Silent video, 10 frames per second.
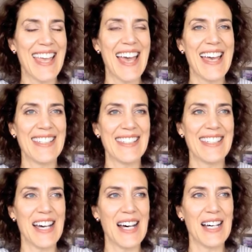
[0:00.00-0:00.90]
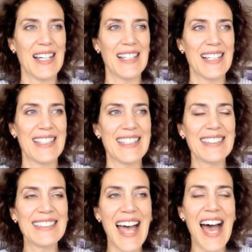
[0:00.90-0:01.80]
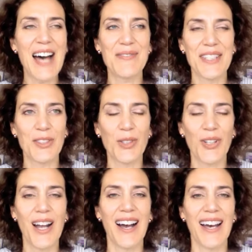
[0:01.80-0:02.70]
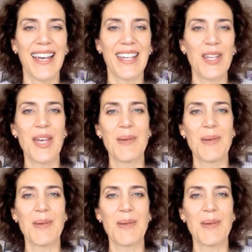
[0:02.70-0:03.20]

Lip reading: And to laugh and cry,